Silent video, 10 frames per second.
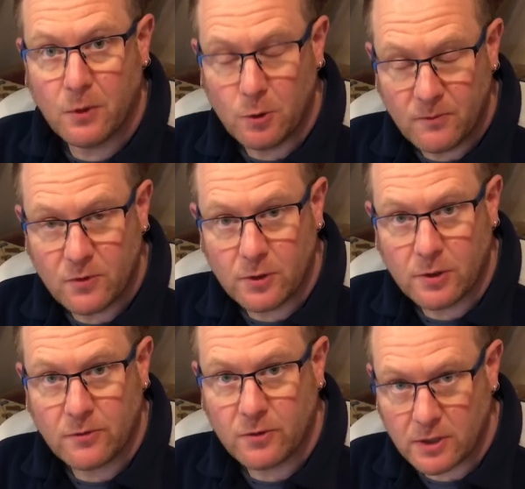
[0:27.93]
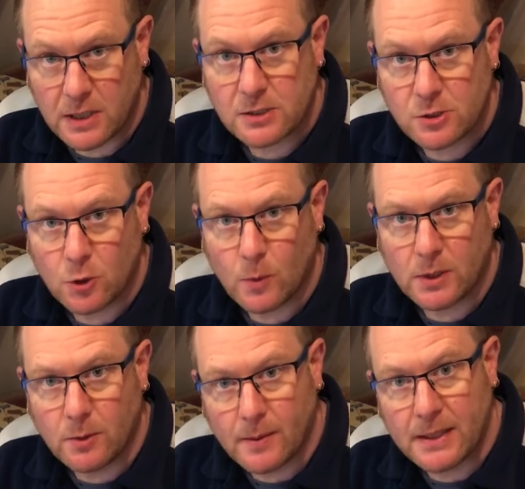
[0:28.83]
up for you for an
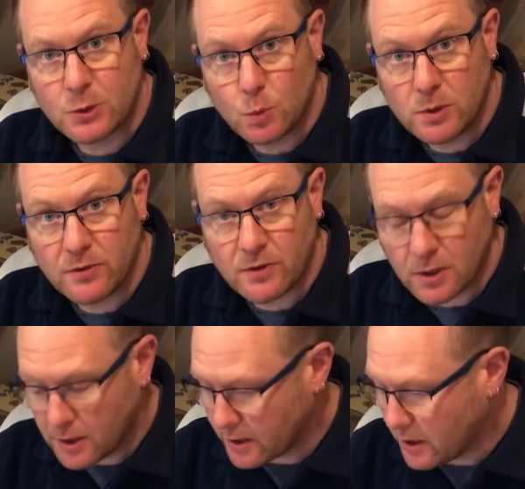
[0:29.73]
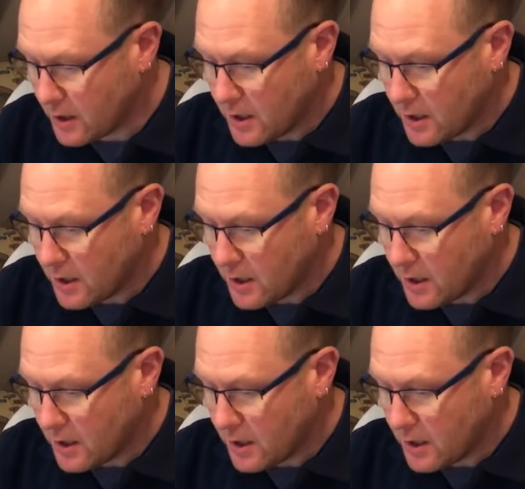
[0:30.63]
astronomical amount of money if you like.